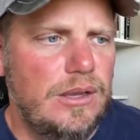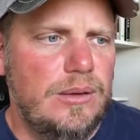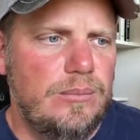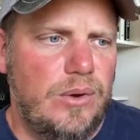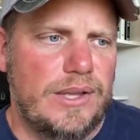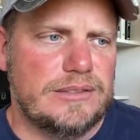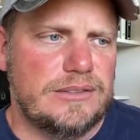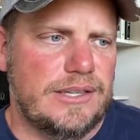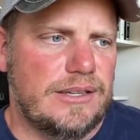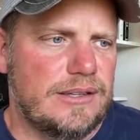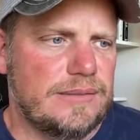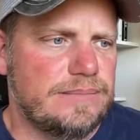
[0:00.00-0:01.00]
Boy, it's trying
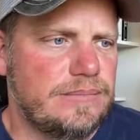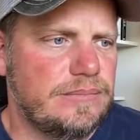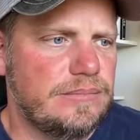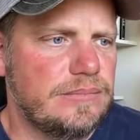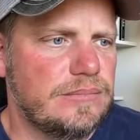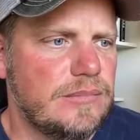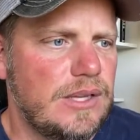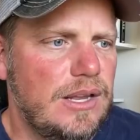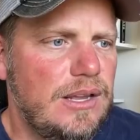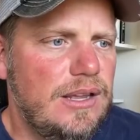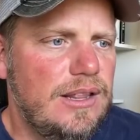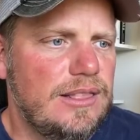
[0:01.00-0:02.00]
to think.
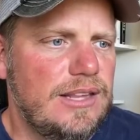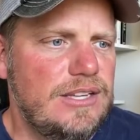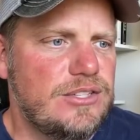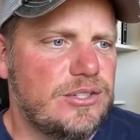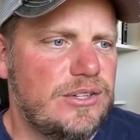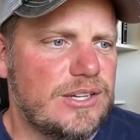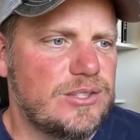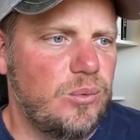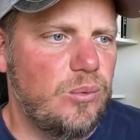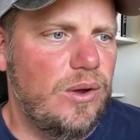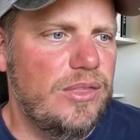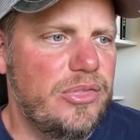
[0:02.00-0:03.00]
List trucks
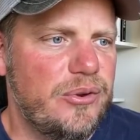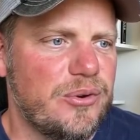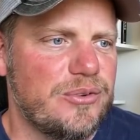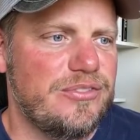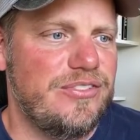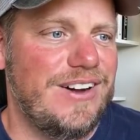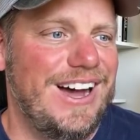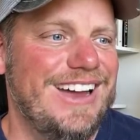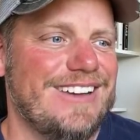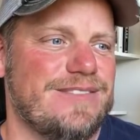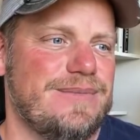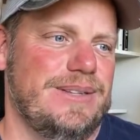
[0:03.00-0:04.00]
one through
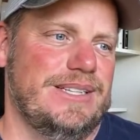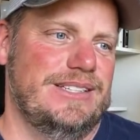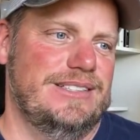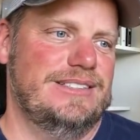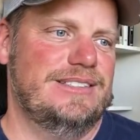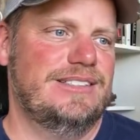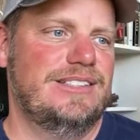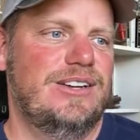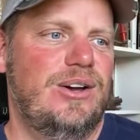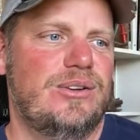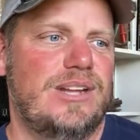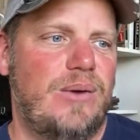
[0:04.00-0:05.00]
five, please.
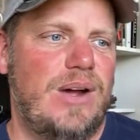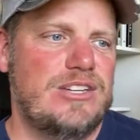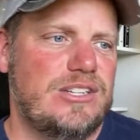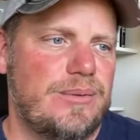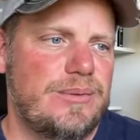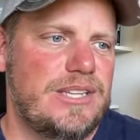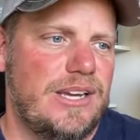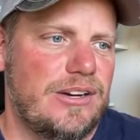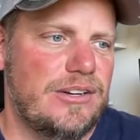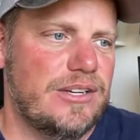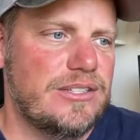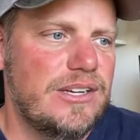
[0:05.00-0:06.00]
Oh, did I watch R B C
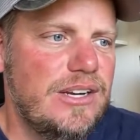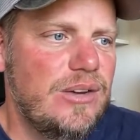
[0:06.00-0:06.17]
Heritage?